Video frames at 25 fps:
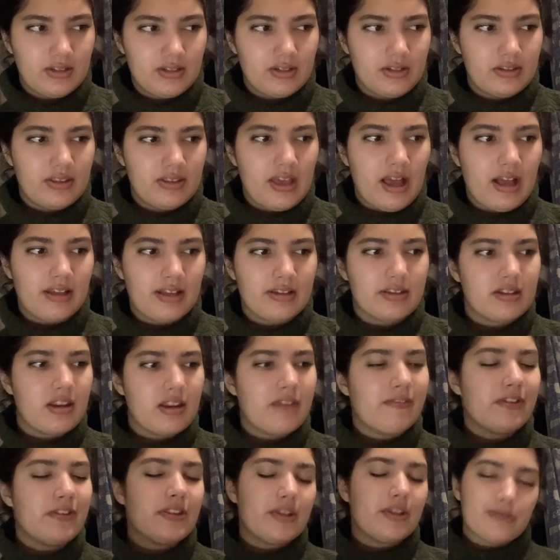that
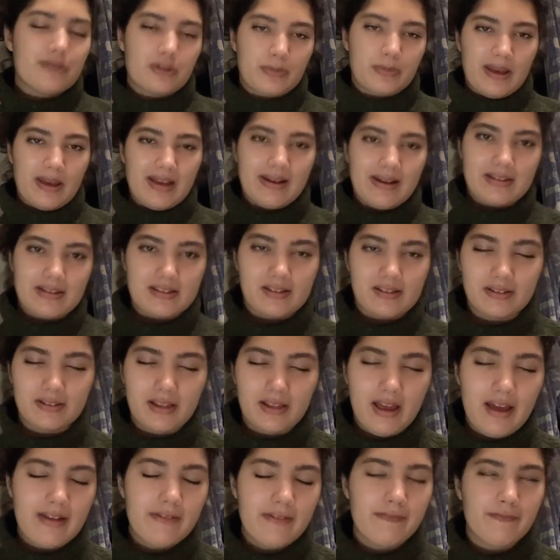even though Japan has a
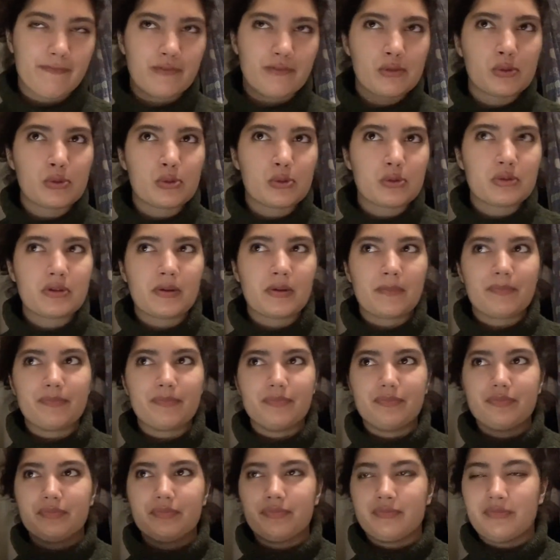lot of food
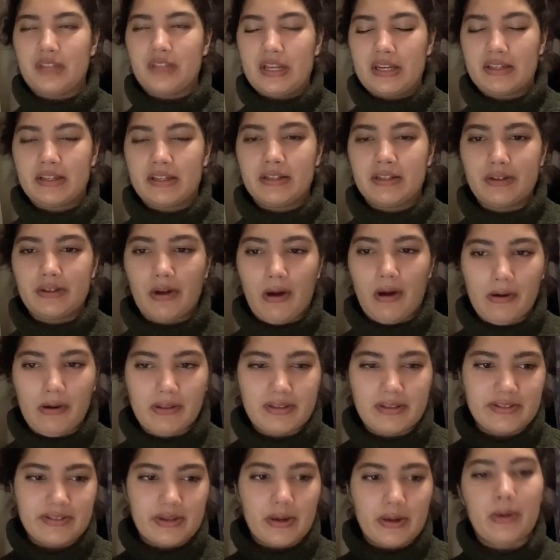that it can call
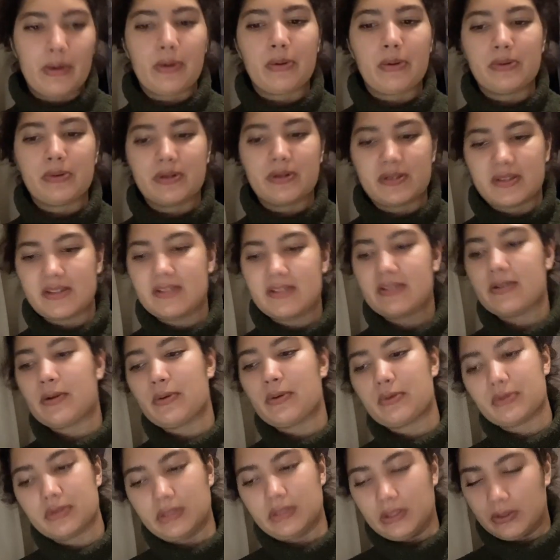its own, it's its
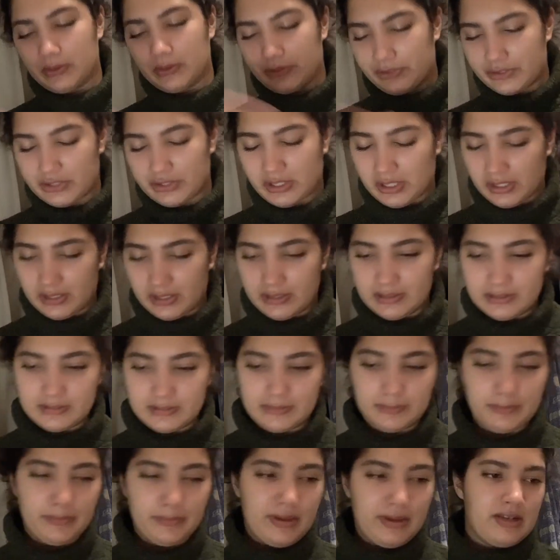own
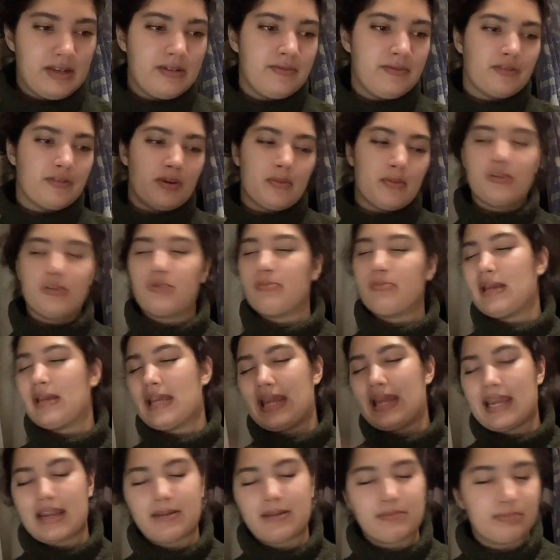culture, made from
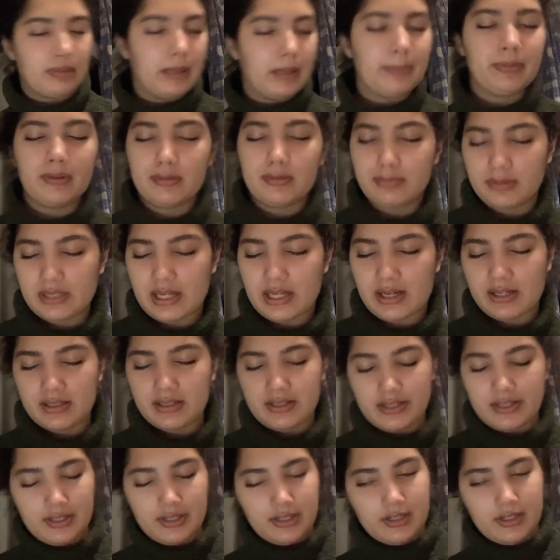Japan, blah blah blah,
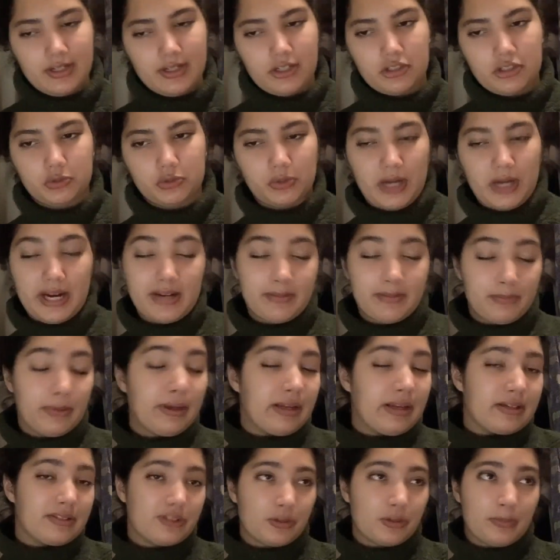great,
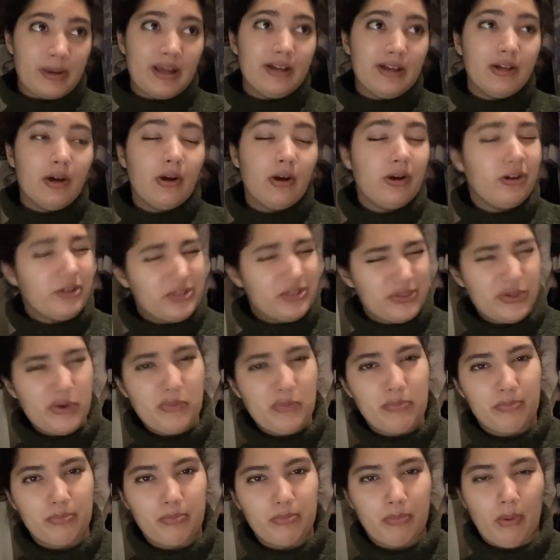but Japan
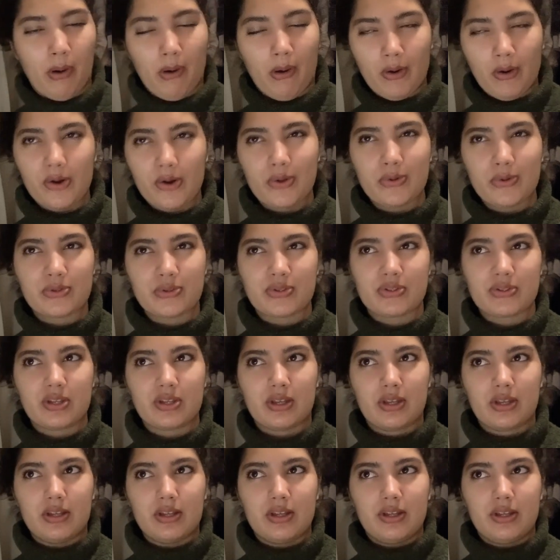also borrows
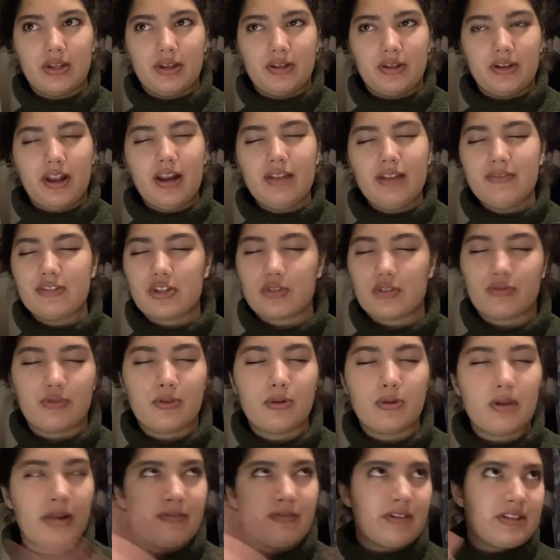not even just
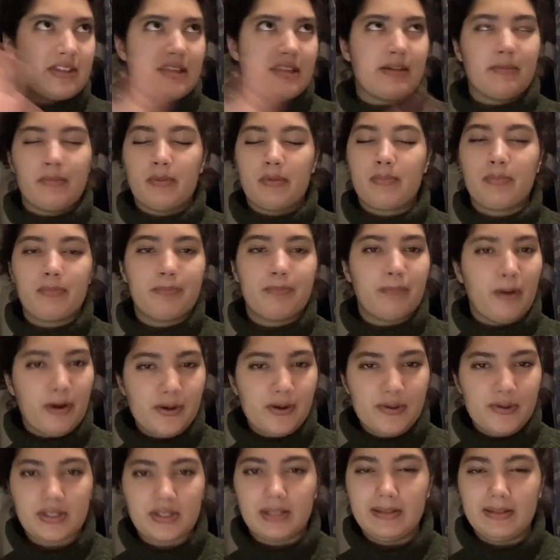food, everything, but
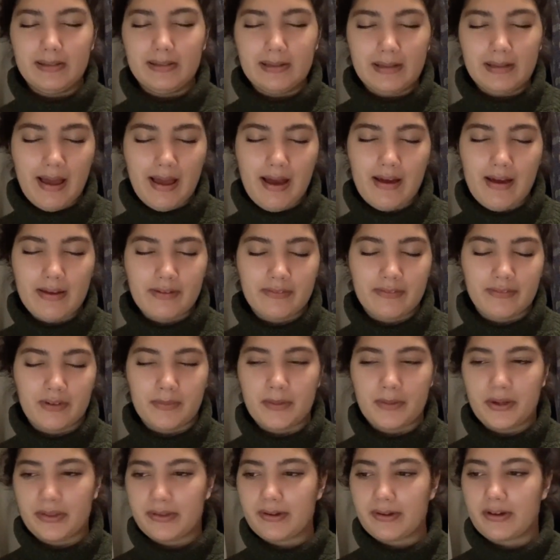borrows a lot
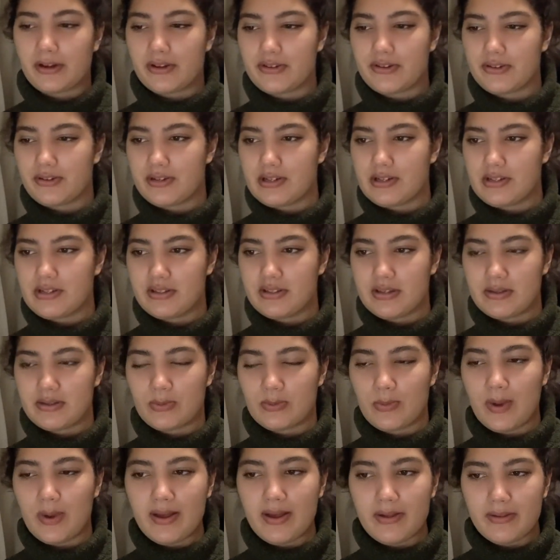from other countries
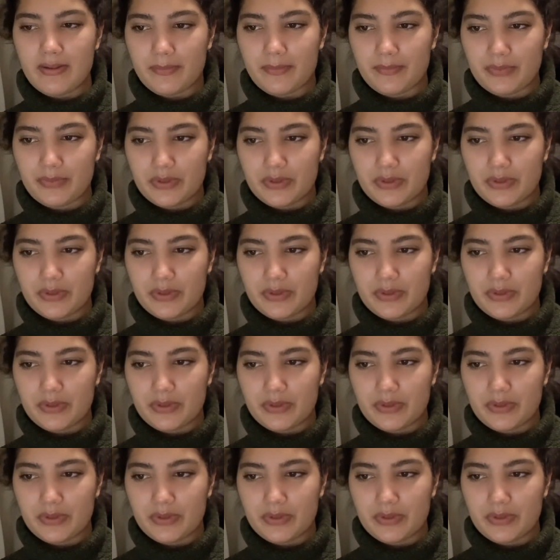as well.